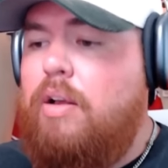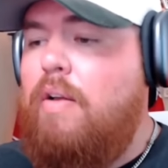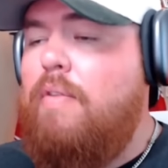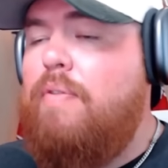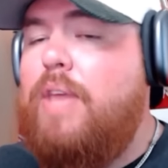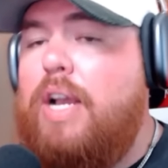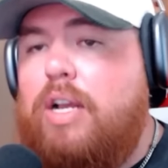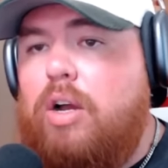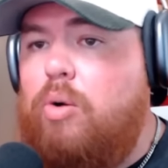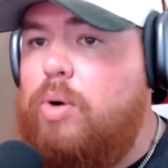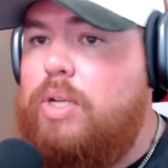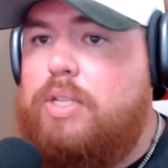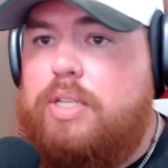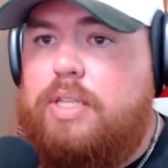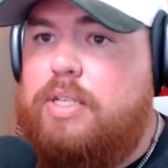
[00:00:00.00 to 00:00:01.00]
that go
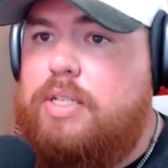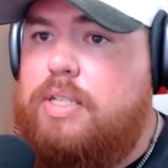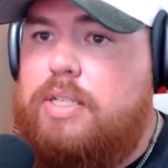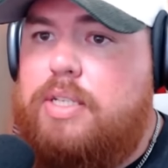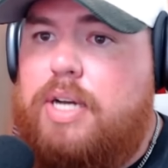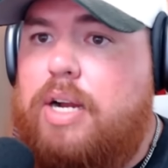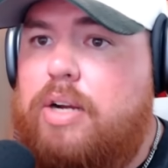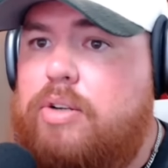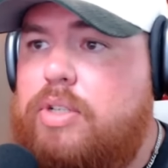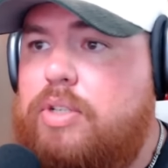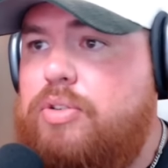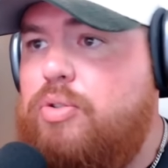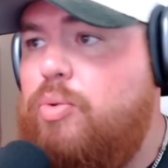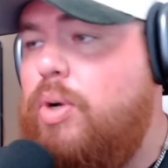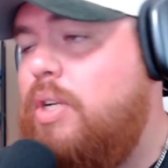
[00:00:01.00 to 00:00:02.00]
into this entire
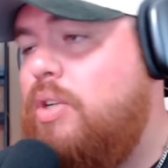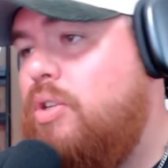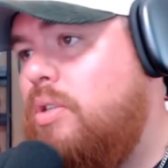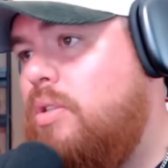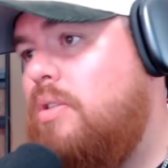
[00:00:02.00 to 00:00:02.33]
situation.